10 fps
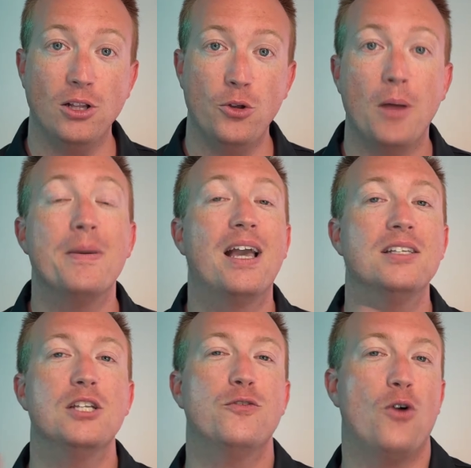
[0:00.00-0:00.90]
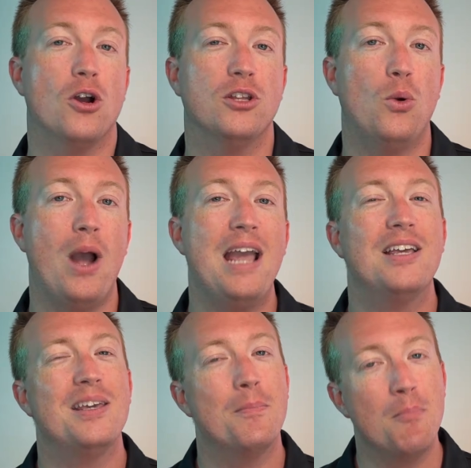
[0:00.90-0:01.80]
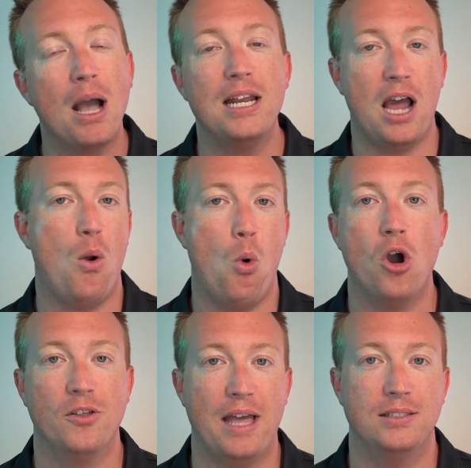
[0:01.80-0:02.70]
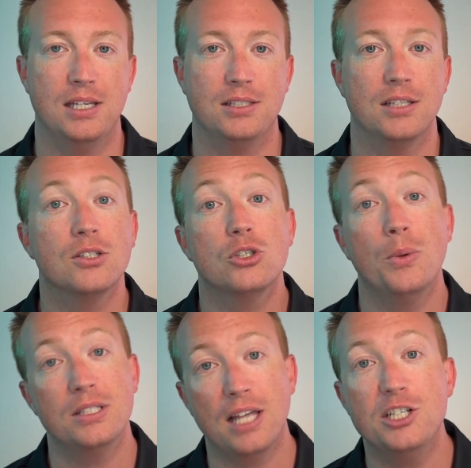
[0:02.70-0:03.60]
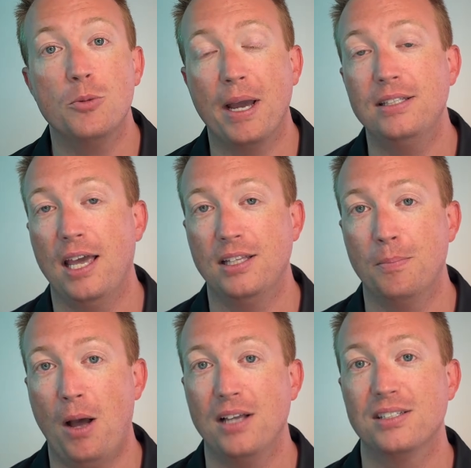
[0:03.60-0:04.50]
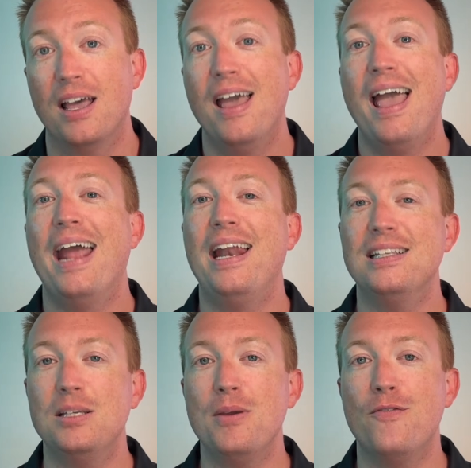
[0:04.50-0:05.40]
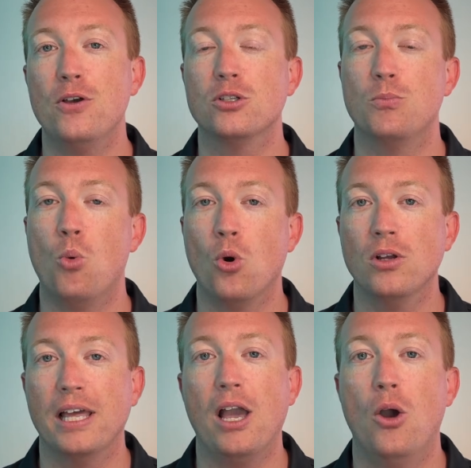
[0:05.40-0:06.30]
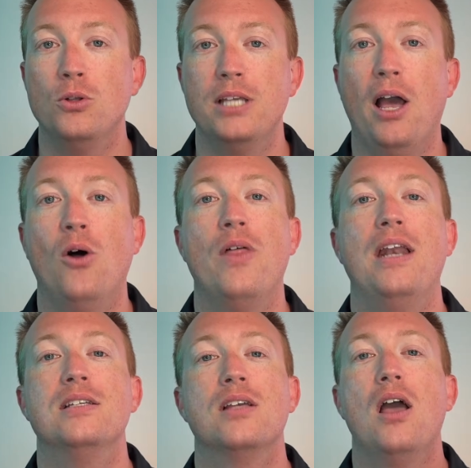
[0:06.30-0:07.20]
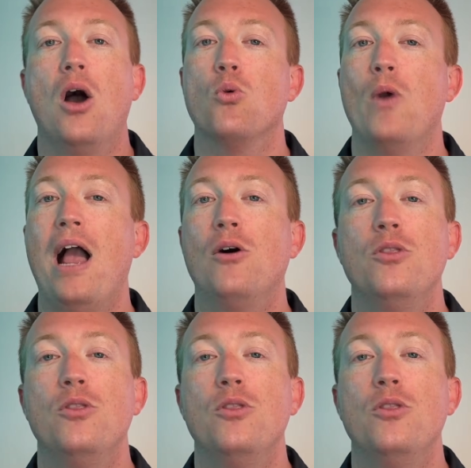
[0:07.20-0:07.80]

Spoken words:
Luna, because it's farther away, you might not walk that distance, so instead you might take the bus, and it to me feels more like a hotel that is around